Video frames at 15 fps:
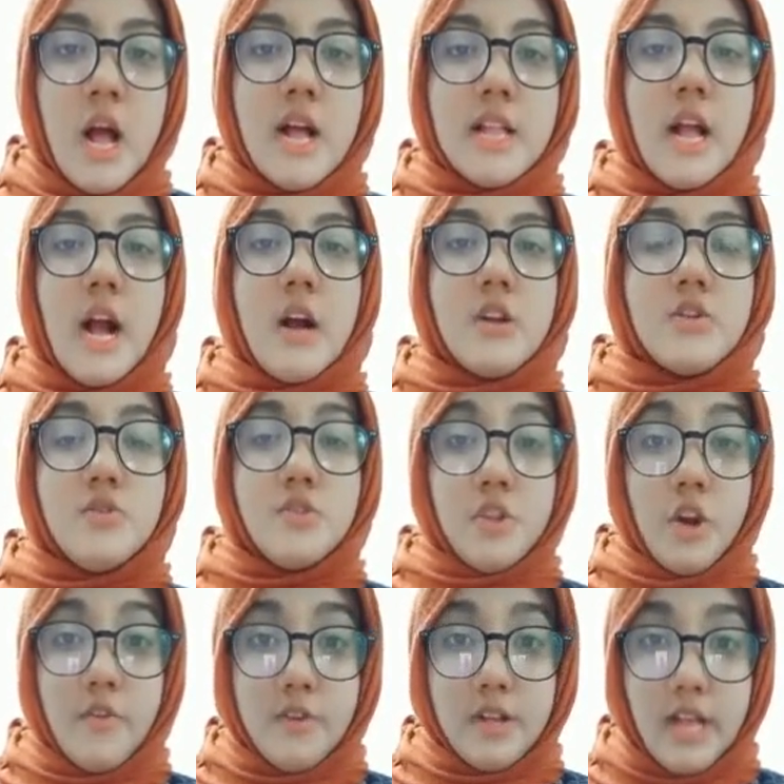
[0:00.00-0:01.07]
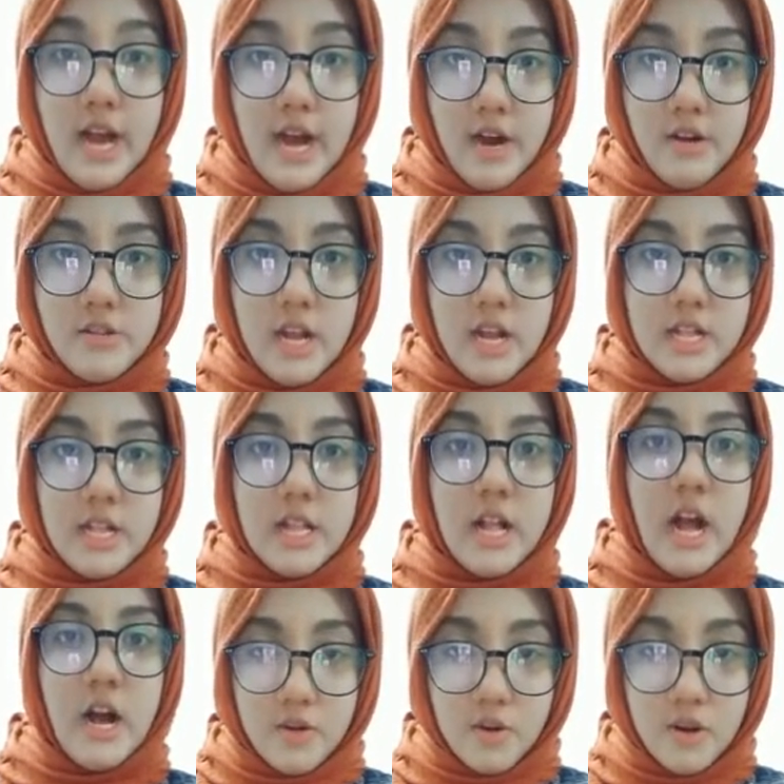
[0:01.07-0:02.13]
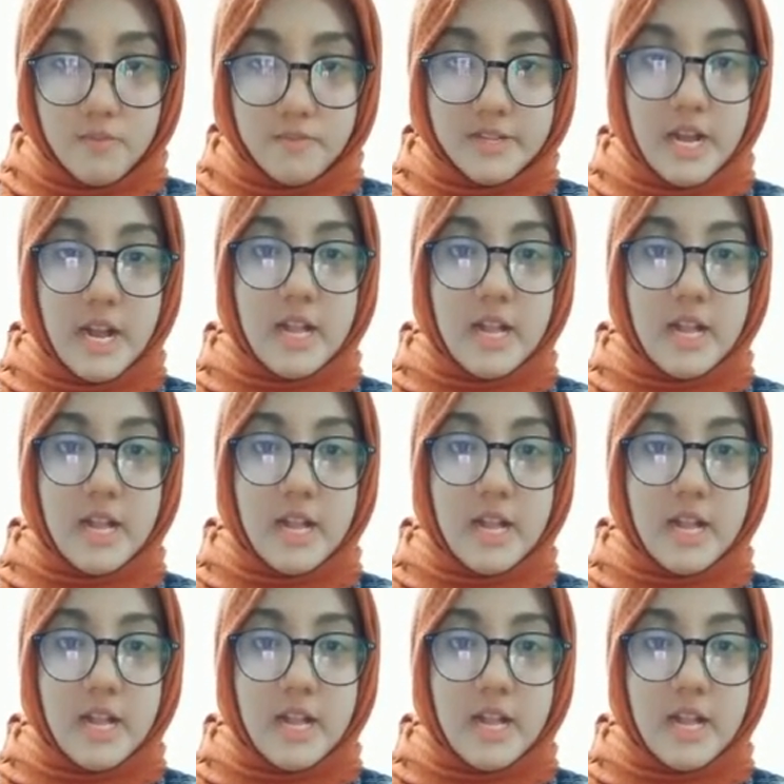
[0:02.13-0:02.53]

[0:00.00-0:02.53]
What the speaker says: and how to solve it out and how programs.